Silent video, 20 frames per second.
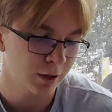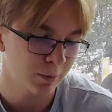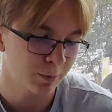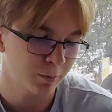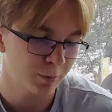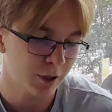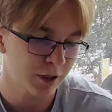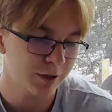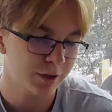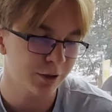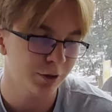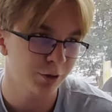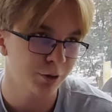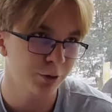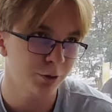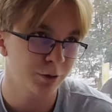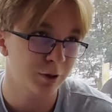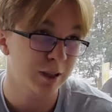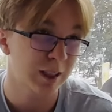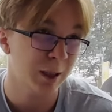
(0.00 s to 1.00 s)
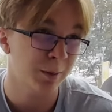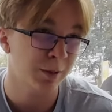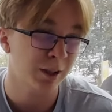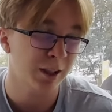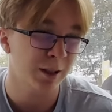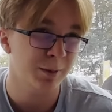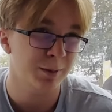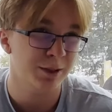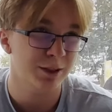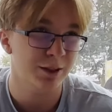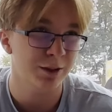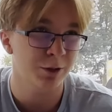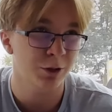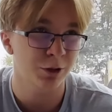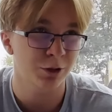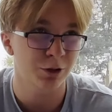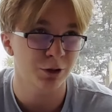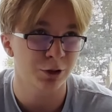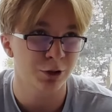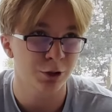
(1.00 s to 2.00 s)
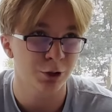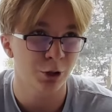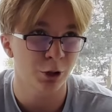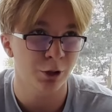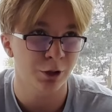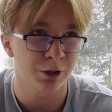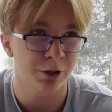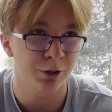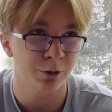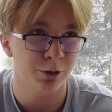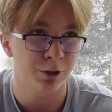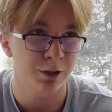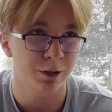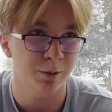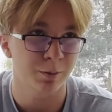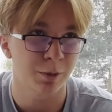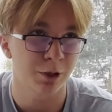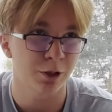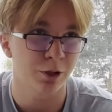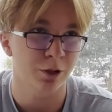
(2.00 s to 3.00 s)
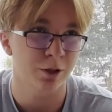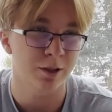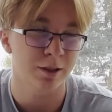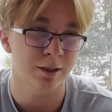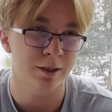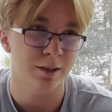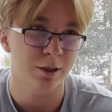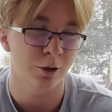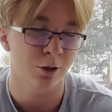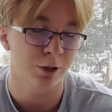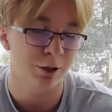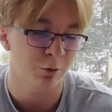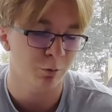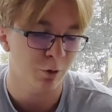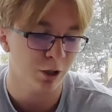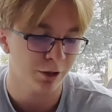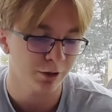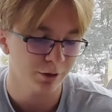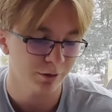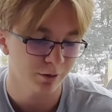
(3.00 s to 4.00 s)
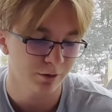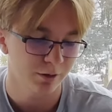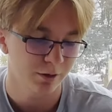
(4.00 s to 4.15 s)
But you sometimes not draw into it because it's only one.